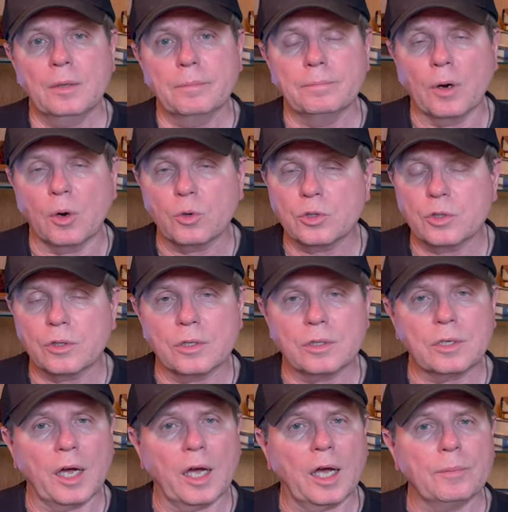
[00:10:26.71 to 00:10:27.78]
Most of the
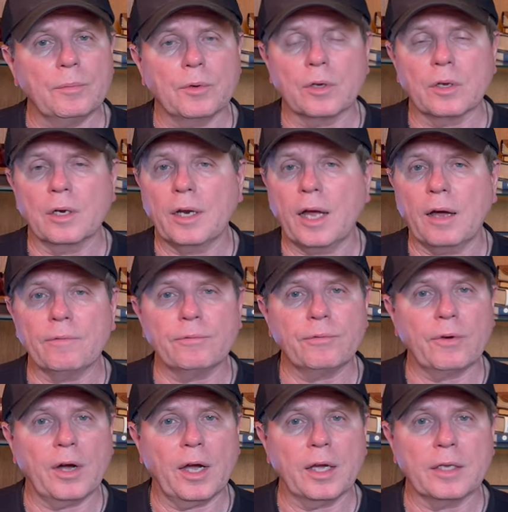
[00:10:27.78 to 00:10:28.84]
time you're going to not
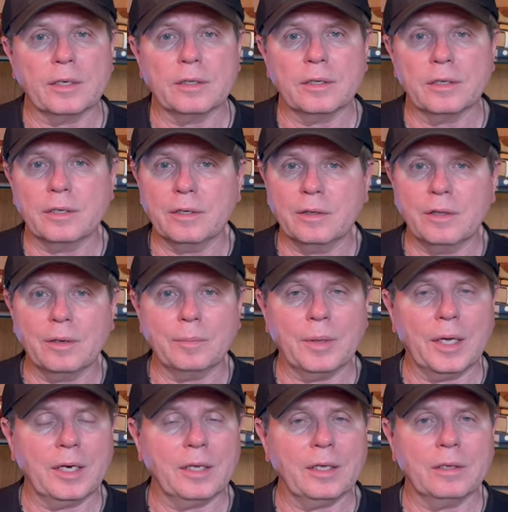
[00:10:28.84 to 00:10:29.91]
find them
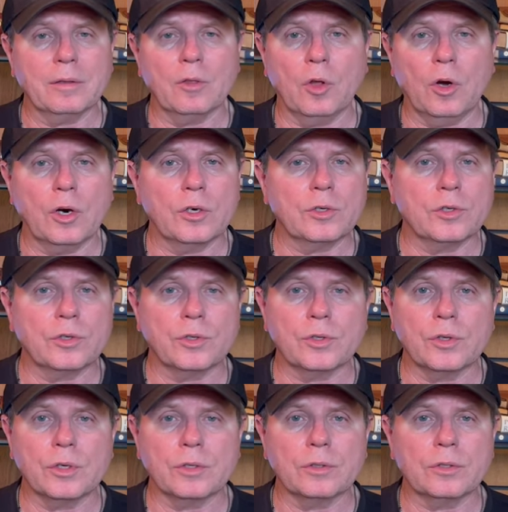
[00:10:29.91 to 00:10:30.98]
any larger
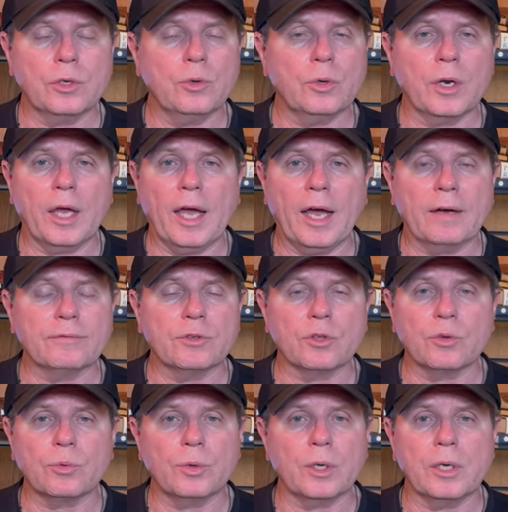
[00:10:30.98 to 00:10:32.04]
than 2.5 to
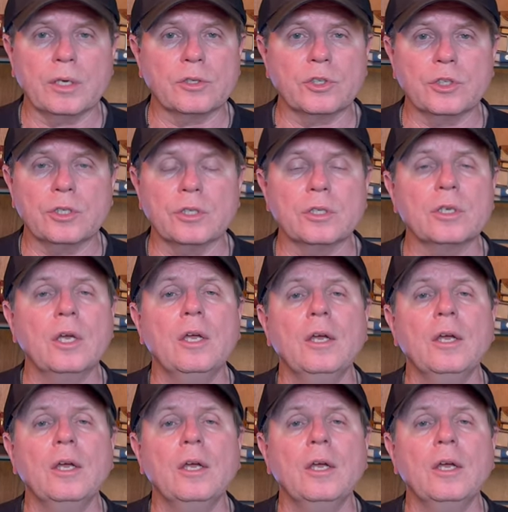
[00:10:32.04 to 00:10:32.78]
3 inches,